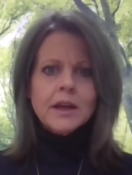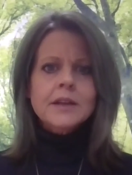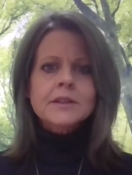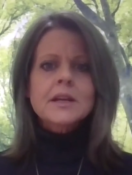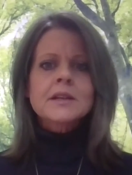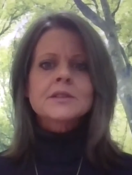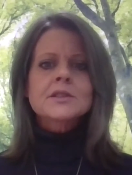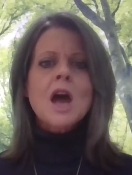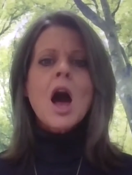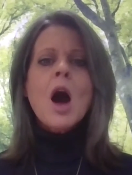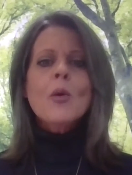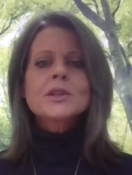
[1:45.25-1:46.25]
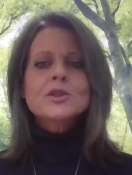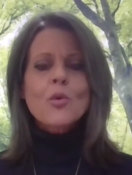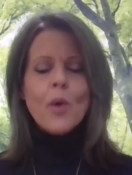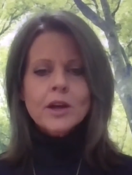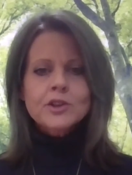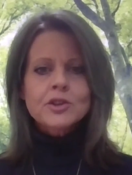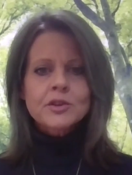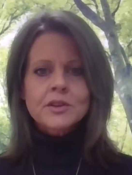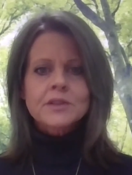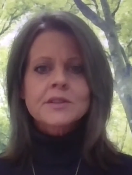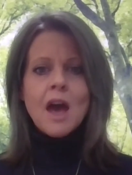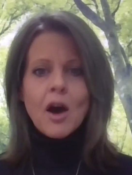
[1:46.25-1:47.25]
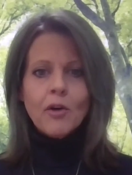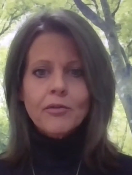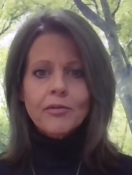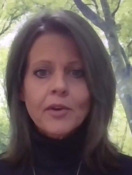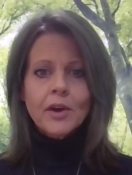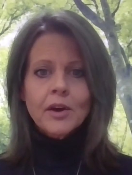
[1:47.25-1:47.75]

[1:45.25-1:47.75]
It's it's to always question the self,